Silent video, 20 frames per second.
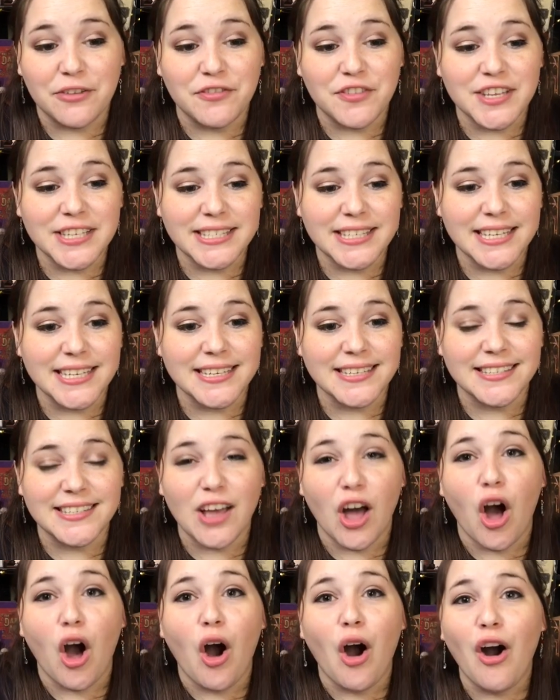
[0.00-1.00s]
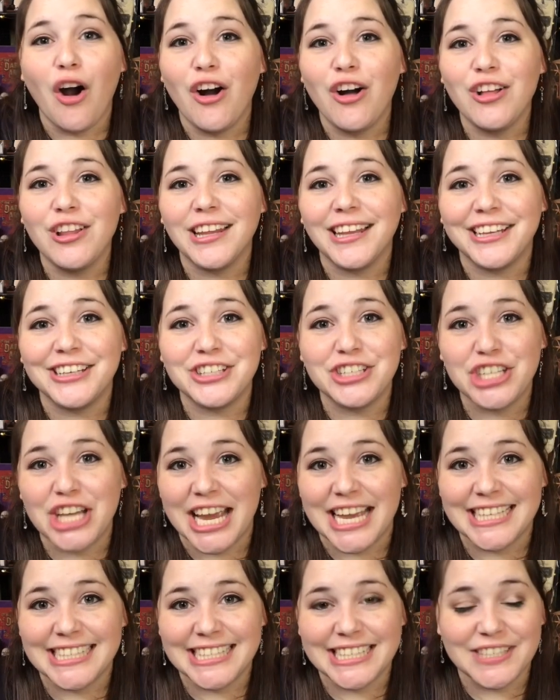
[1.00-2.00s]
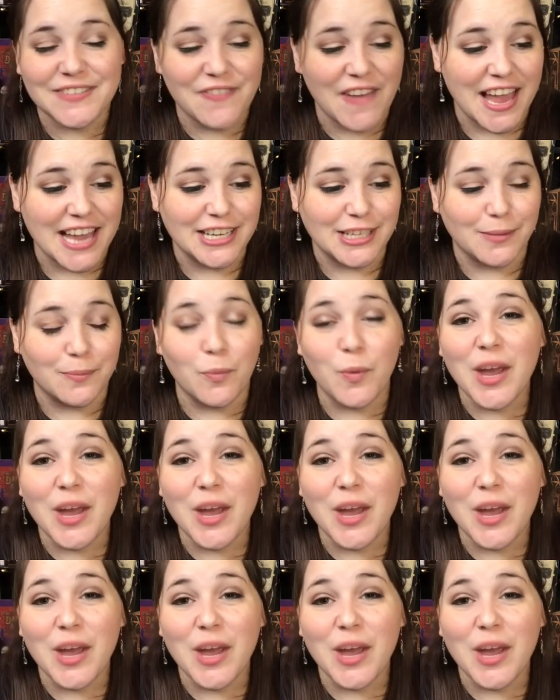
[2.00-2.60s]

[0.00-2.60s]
this is all Enchanted Fandom.